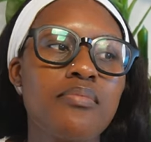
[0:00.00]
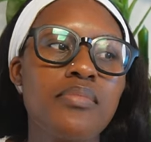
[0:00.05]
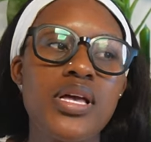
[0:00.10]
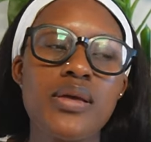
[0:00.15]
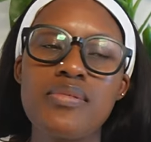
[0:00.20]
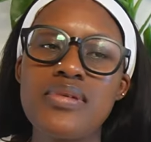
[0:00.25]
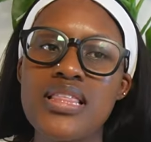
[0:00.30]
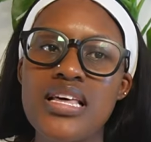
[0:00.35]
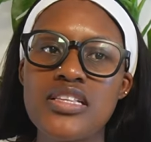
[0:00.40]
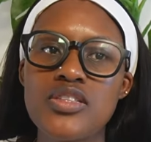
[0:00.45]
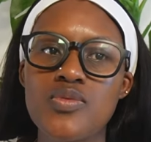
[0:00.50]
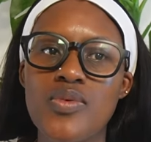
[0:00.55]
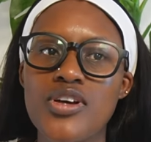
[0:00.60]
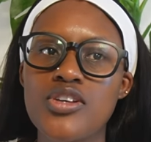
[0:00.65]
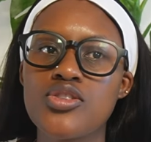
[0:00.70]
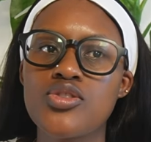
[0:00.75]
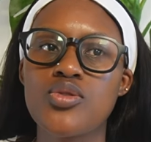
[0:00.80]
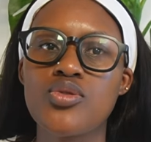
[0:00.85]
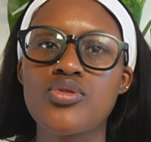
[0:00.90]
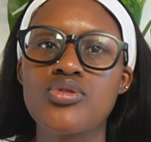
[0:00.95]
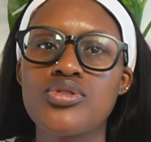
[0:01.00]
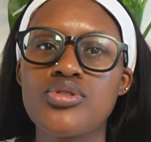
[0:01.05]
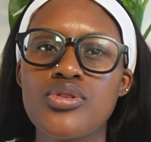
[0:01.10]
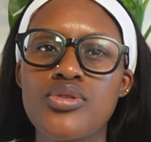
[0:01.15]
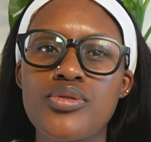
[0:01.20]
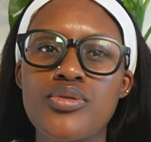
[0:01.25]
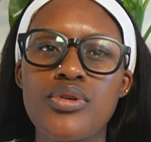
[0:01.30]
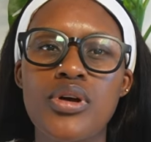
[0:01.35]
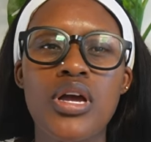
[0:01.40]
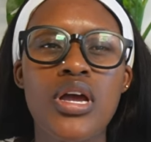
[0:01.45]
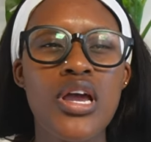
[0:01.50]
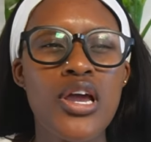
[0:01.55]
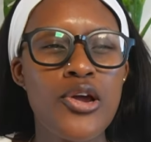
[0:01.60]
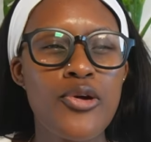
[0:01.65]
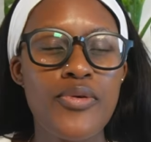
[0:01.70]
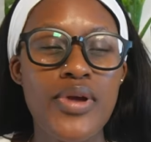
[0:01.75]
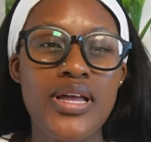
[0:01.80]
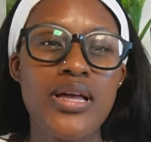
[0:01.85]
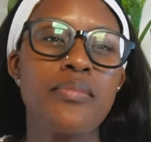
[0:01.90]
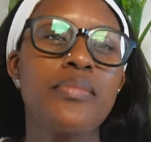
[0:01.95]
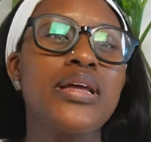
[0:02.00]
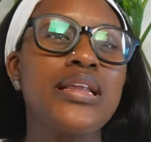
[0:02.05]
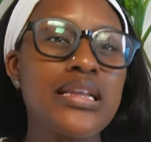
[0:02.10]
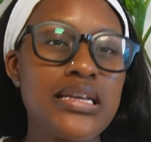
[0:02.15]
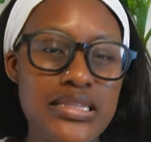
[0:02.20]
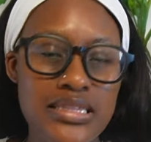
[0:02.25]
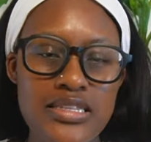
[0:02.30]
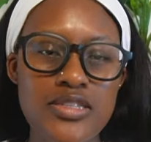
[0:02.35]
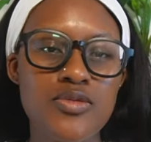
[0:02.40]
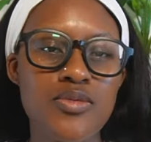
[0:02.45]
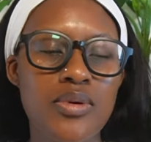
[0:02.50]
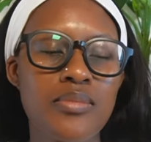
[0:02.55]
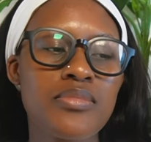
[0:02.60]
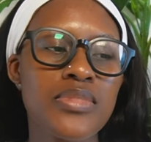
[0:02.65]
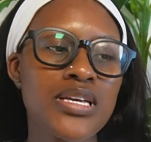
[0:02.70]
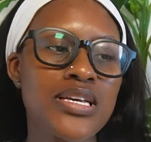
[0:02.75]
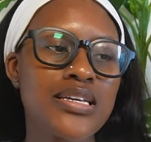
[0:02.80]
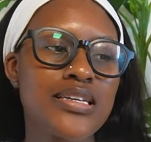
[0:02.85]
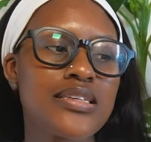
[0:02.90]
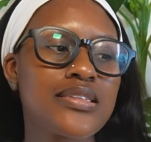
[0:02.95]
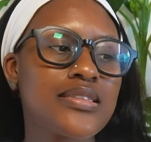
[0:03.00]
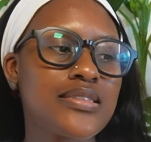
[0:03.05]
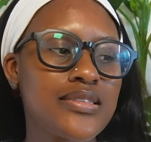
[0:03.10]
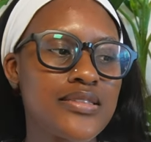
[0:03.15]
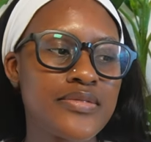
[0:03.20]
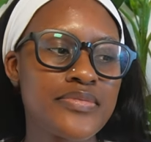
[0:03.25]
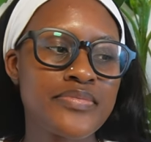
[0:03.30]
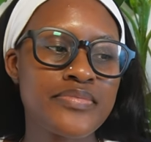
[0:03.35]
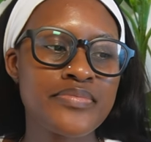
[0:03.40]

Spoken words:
maybe that's why she also recommended this one, because